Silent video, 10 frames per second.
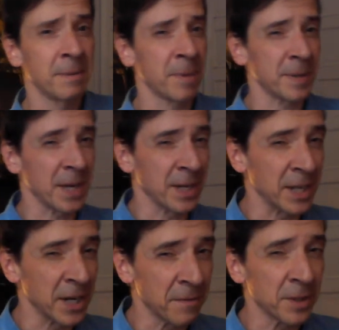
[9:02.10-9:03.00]
Right? By the
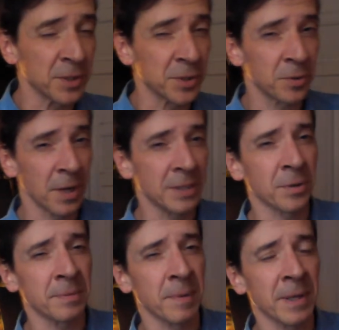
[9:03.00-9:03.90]
identity of
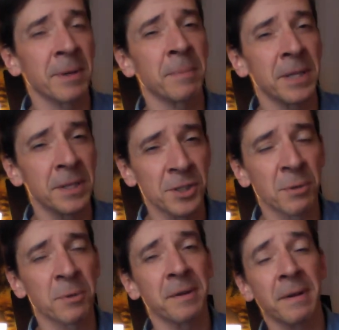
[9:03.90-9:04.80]
by
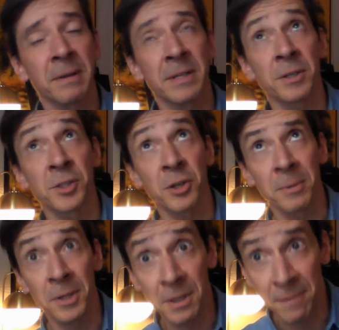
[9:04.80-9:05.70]
the
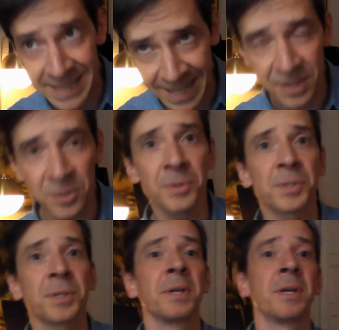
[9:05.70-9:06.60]
indiscernibility of
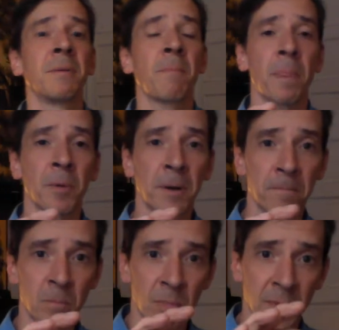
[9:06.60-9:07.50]
identicals,
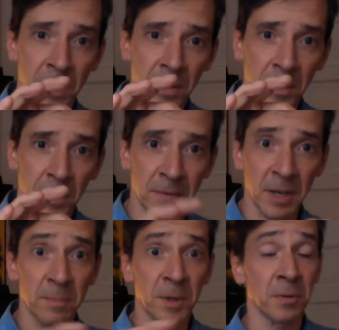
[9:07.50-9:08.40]
right? If
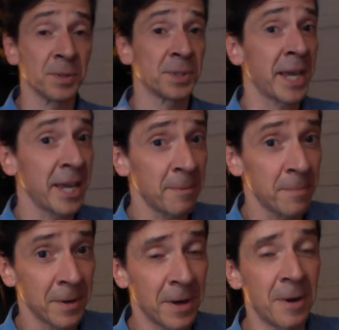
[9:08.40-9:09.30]
A and B are the
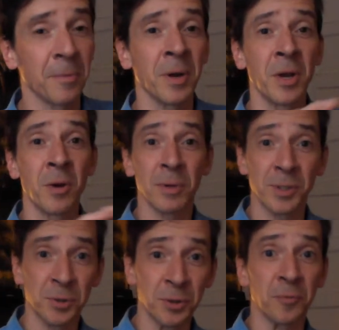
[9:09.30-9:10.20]
same,
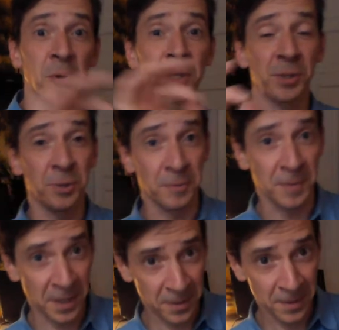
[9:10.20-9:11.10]
what's true of one is true of
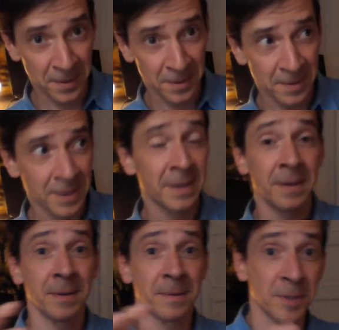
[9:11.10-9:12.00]
the other.
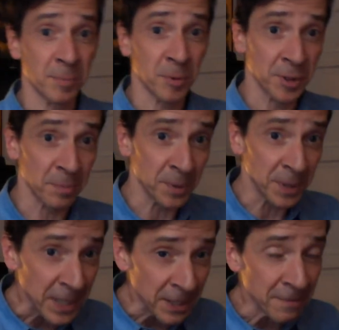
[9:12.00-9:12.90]
This person
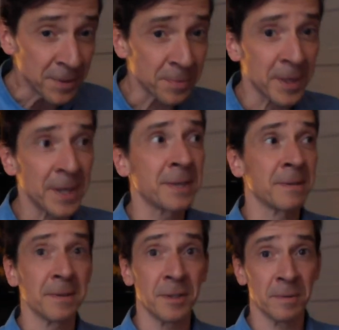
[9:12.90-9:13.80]
believes, right,
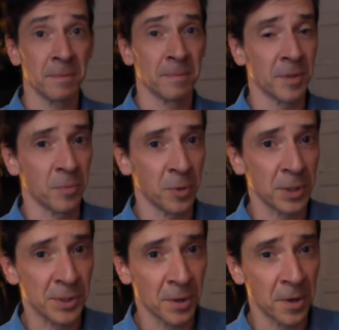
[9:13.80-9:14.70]
that the
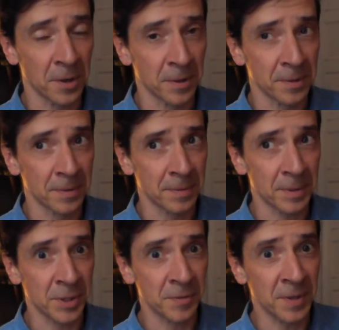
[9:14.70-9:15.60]
morning star
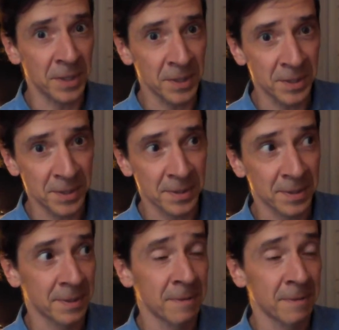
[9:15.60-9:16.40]
is Venus.